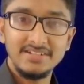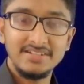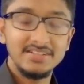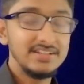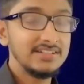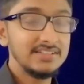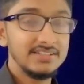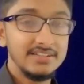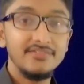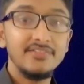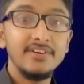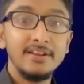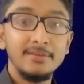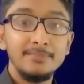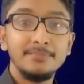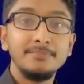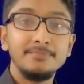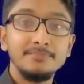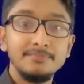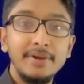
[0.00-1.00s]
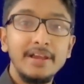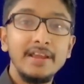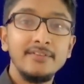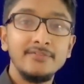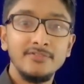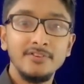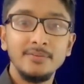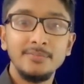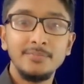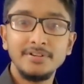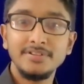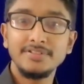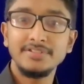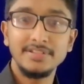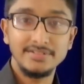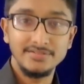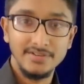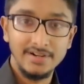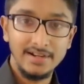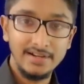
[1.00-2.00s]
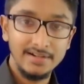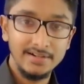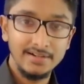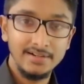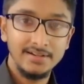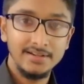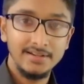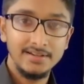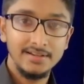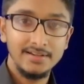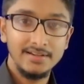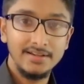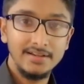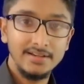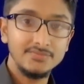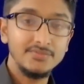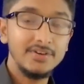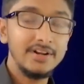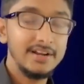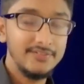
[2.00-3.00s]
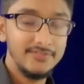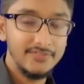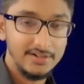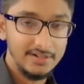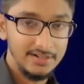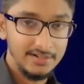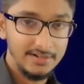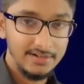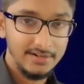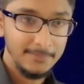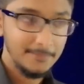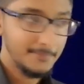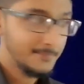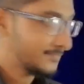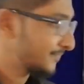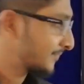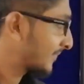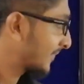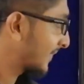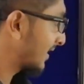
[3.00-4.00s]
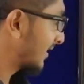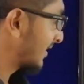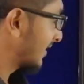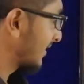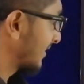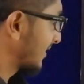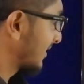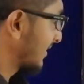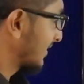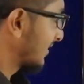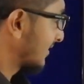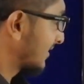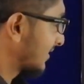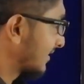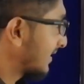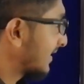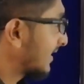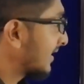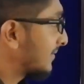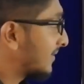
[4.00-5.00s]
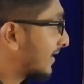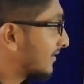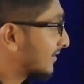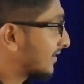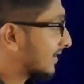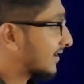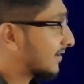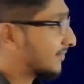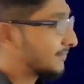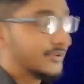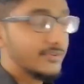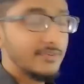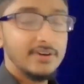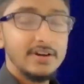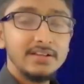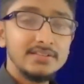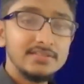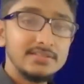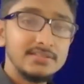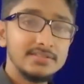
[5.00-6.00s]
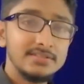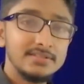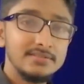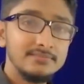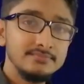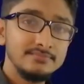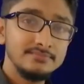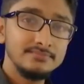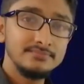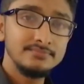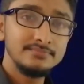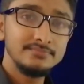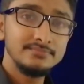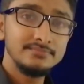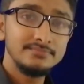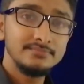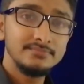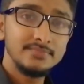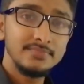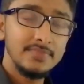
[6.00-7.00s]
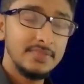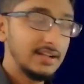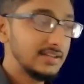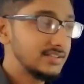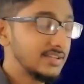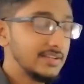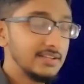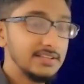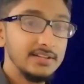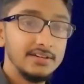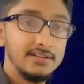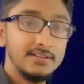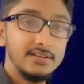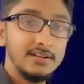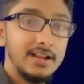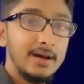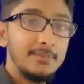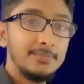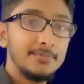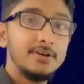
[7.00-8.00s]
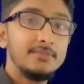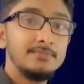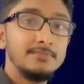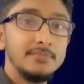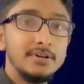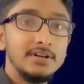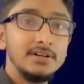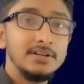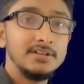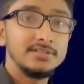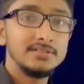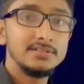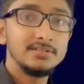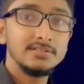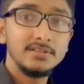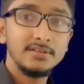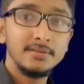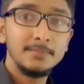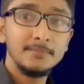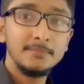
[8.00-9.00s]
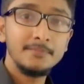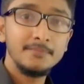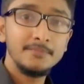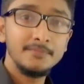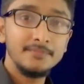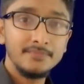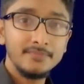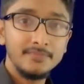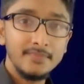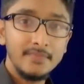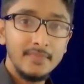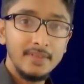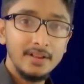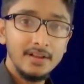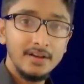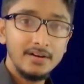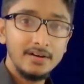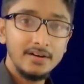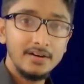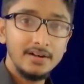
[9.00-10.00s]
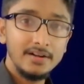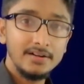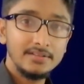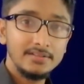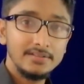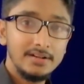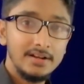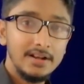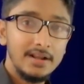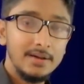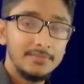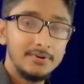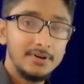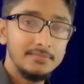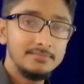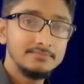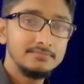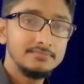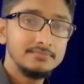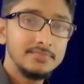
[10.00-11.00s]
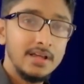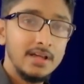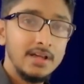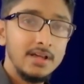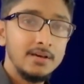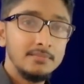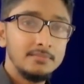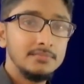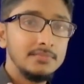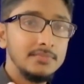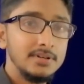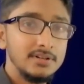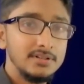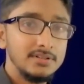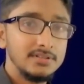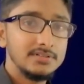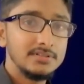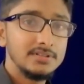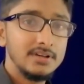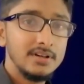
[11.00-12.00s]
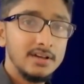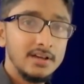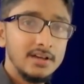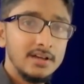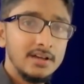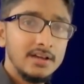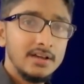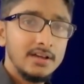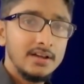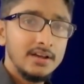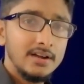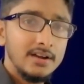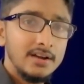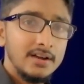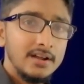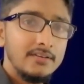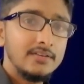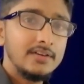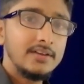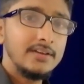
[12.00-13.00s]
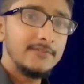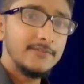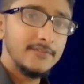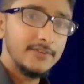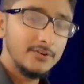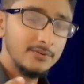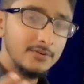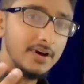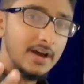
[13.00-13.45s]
It's a very painful process, right? It's very difficult. Think about the computerized system. Let's say the laptop burns, right? Laptop burns. Now, if you